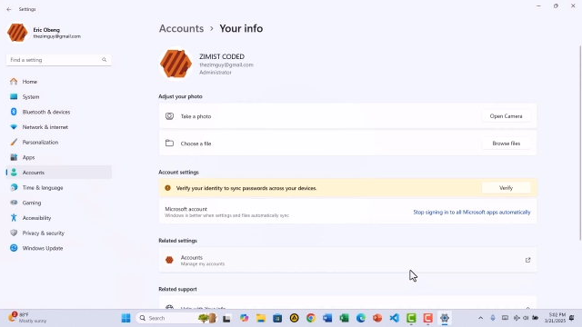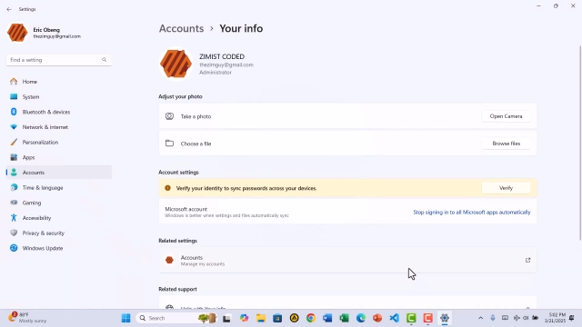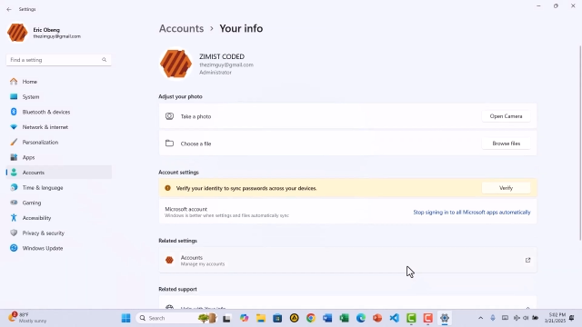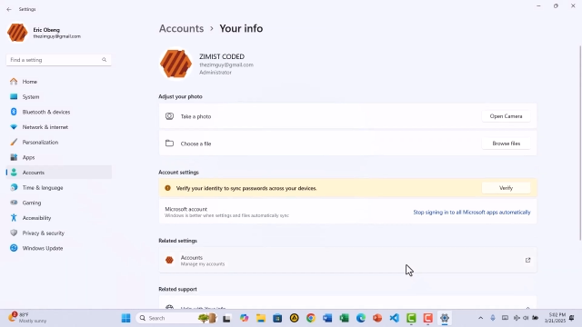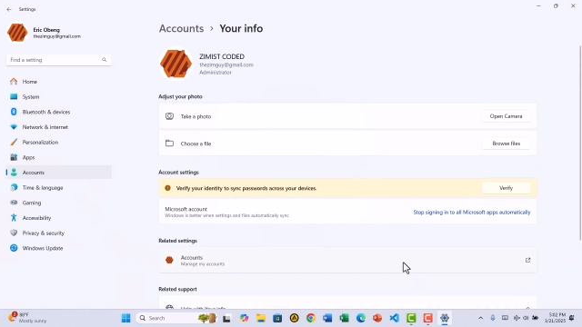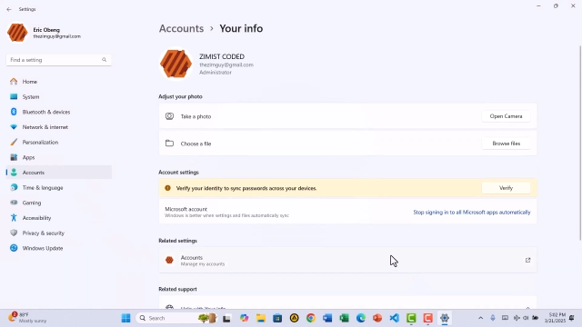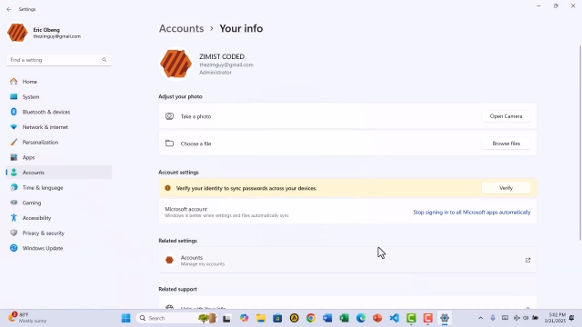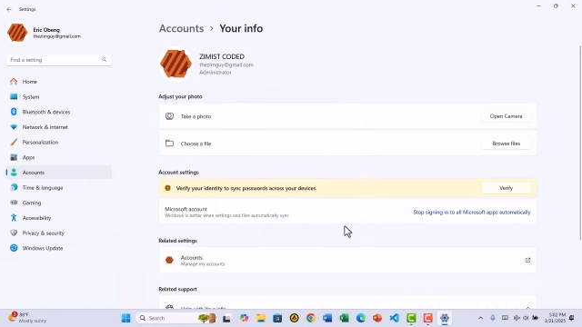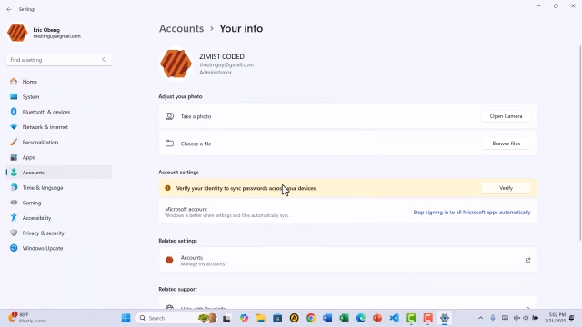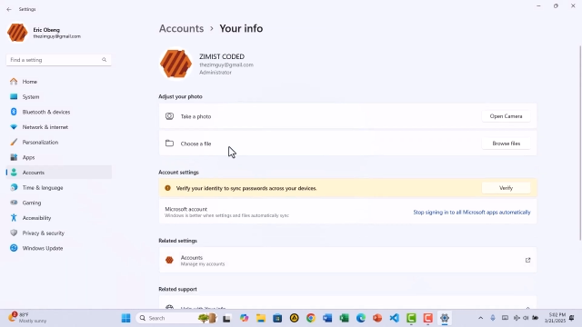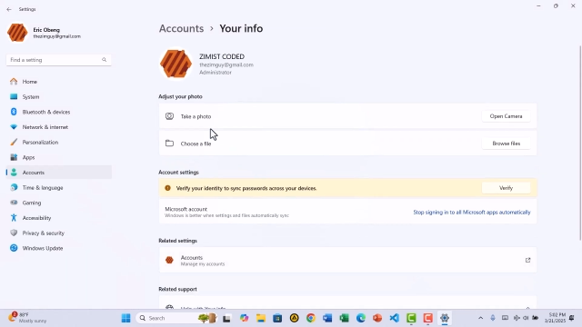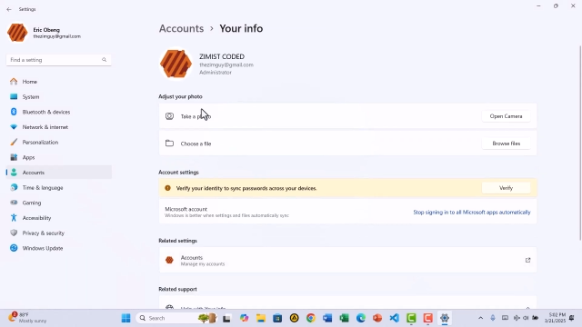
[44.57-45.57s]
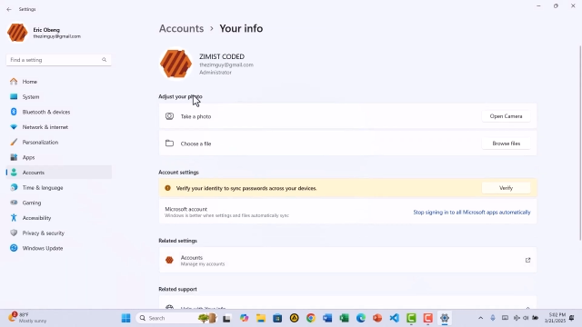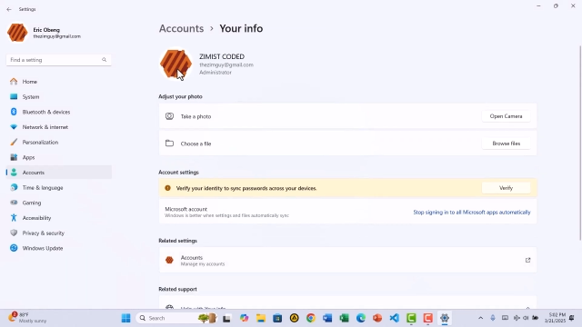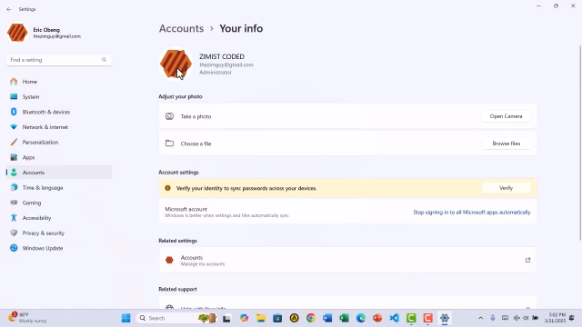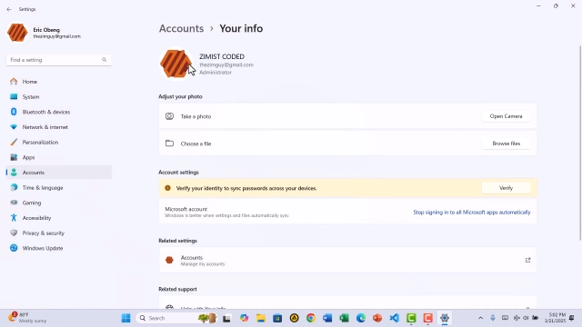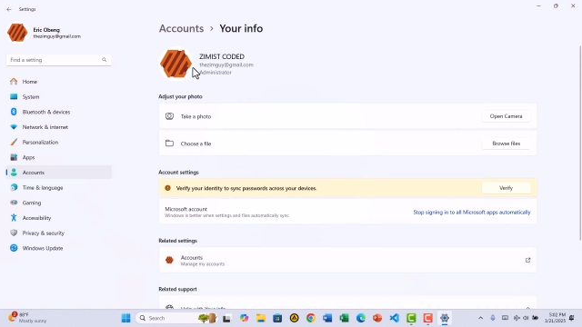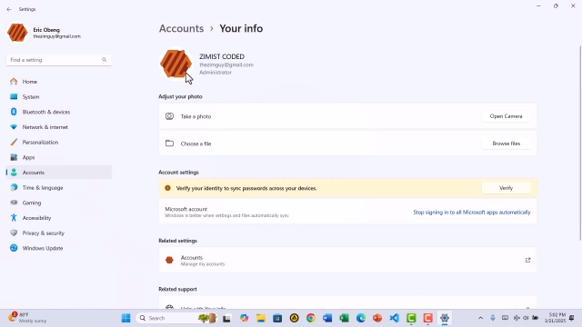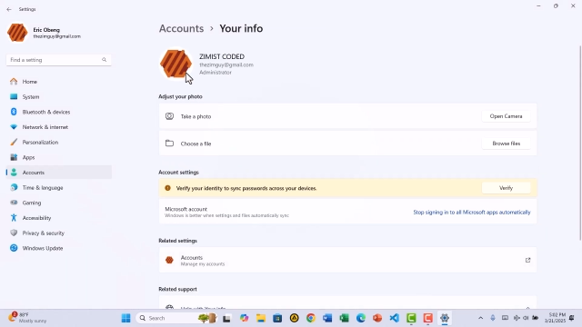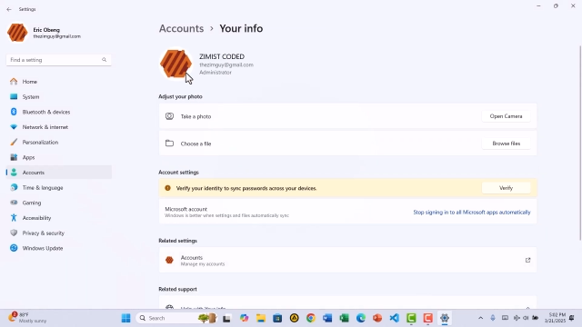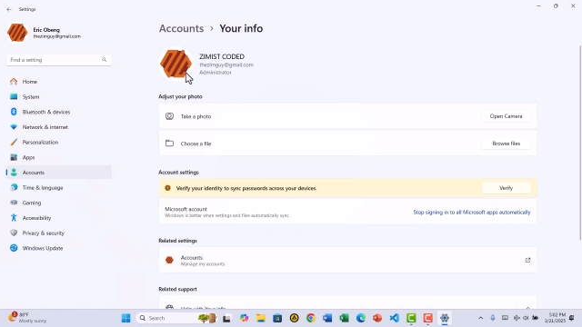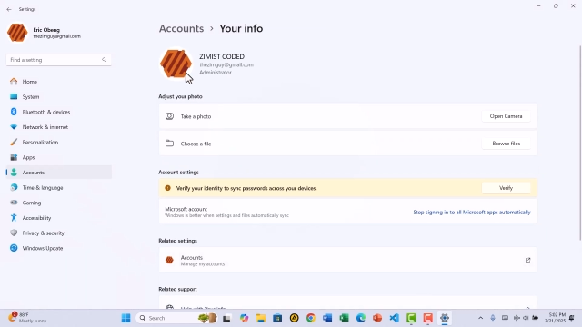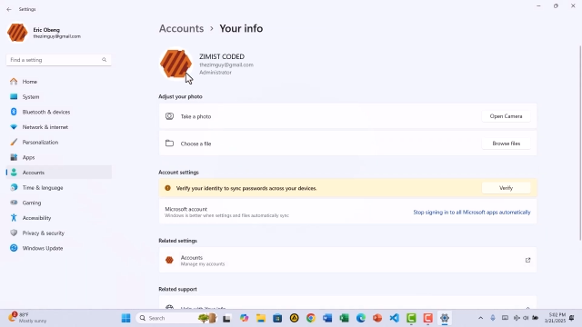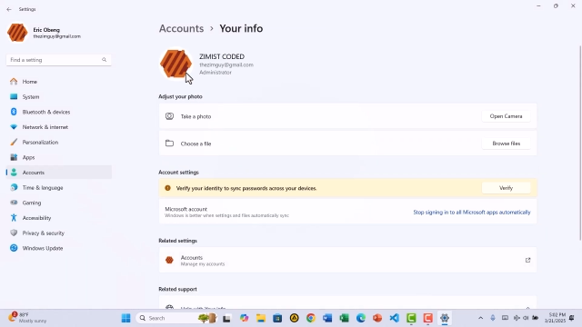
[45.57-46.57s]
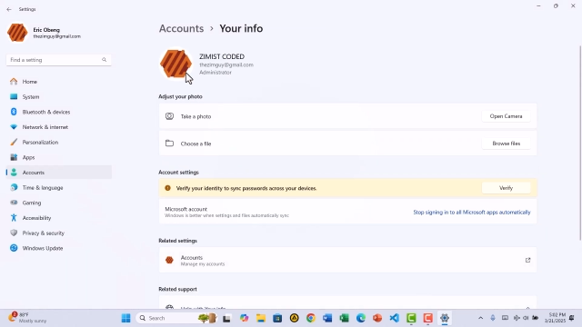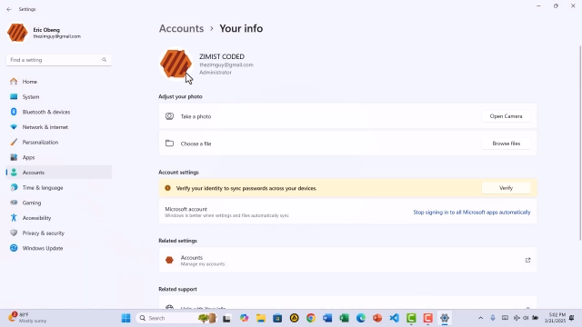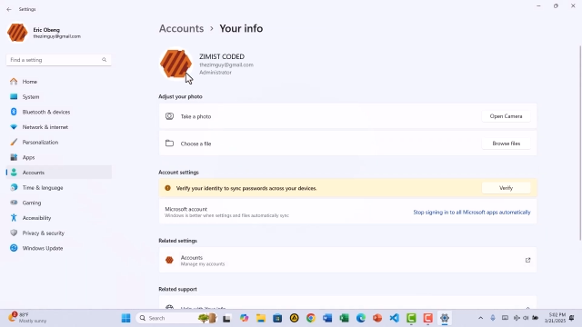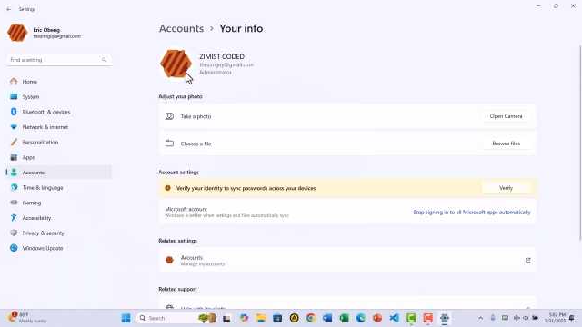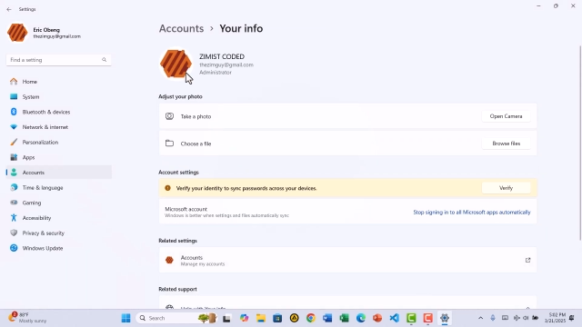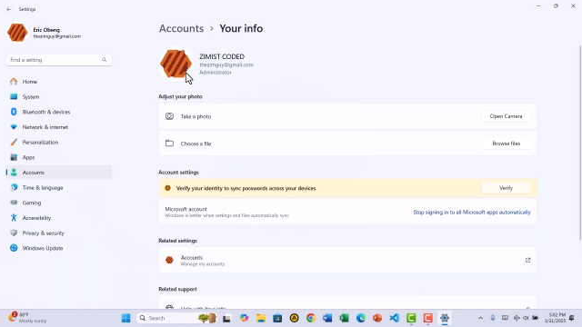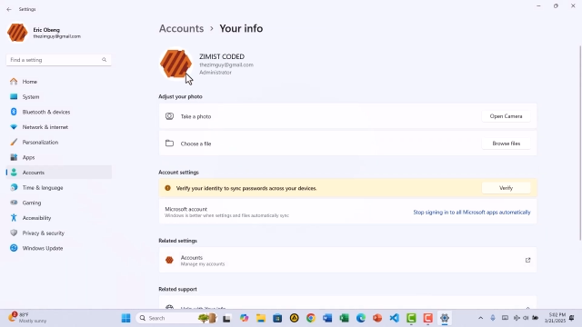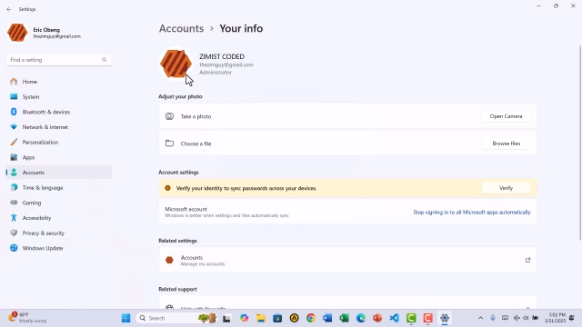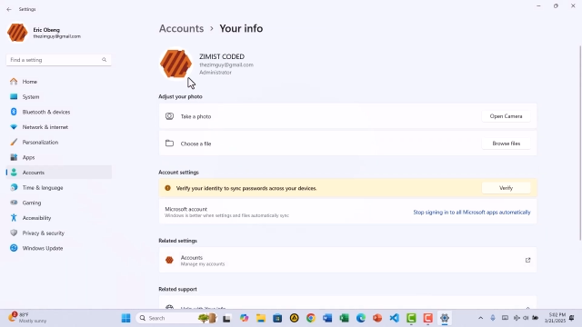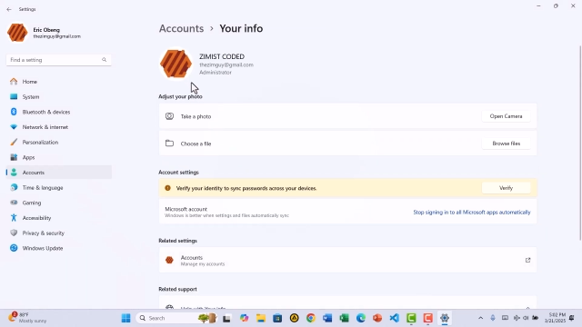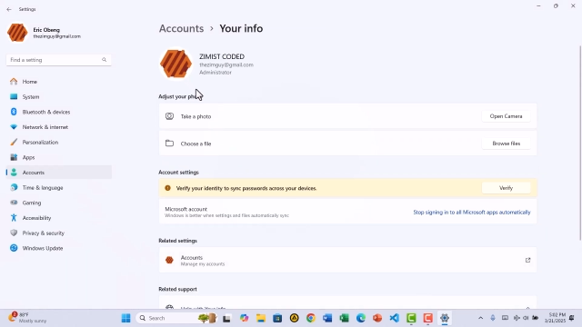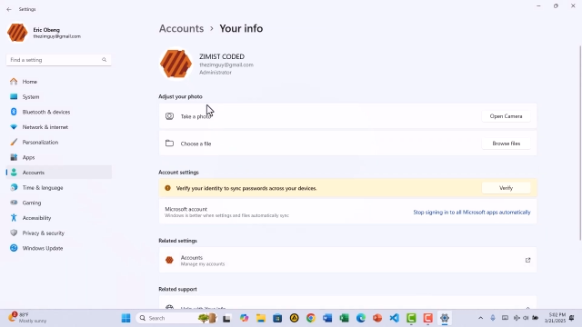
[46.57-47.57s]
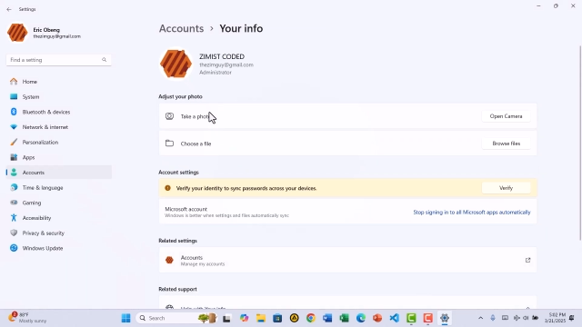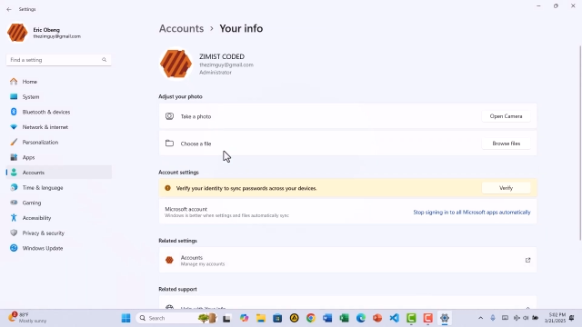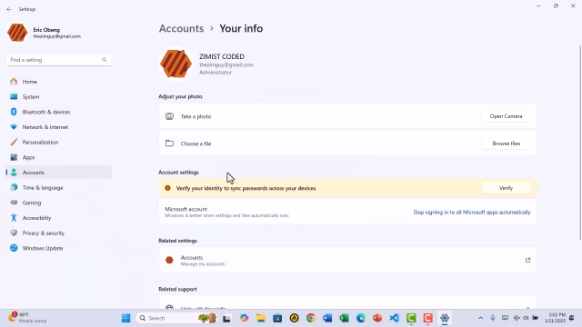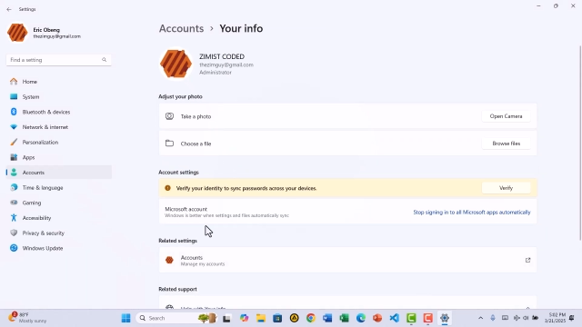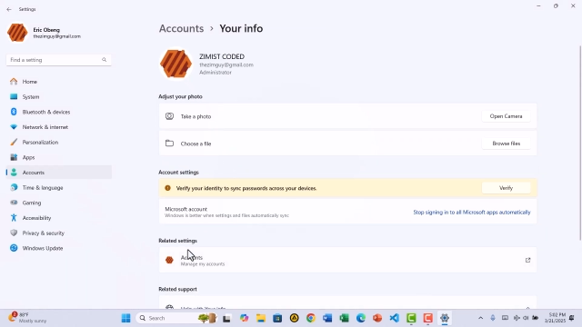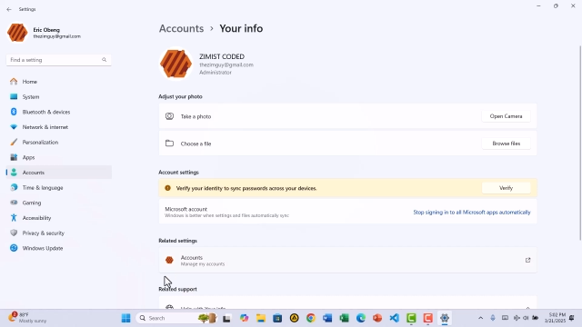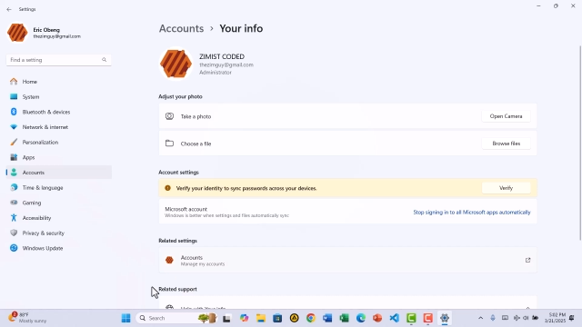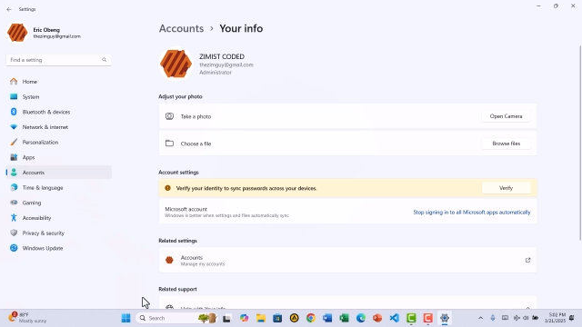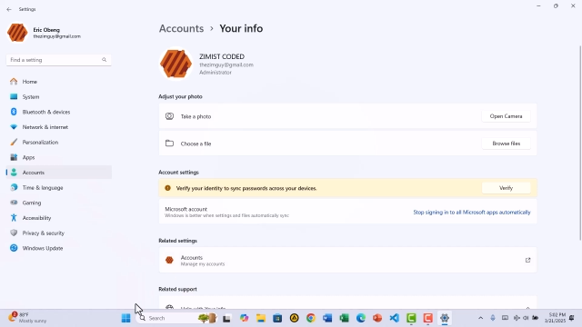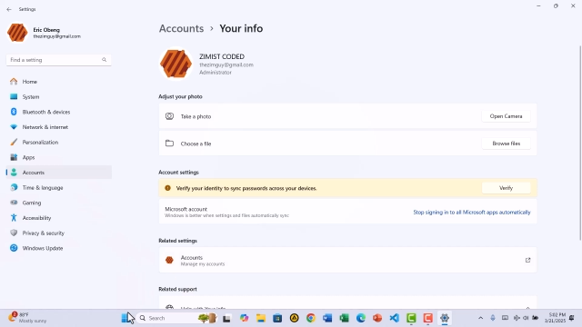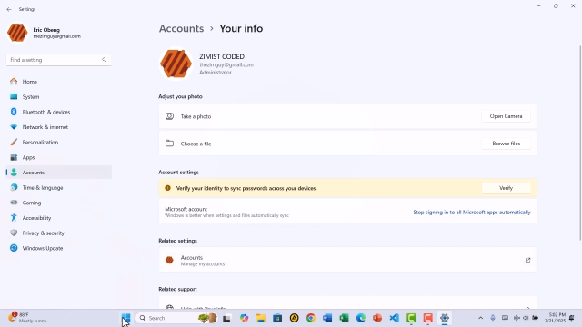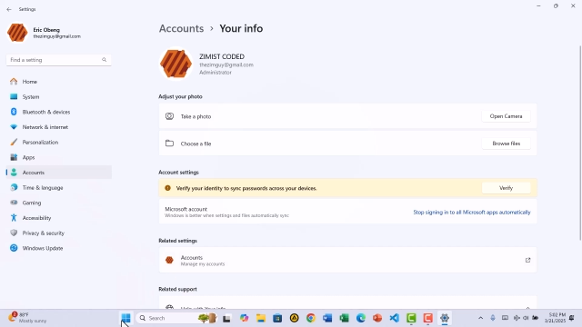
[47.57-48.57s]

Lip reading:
Nobody's mouth can be seen.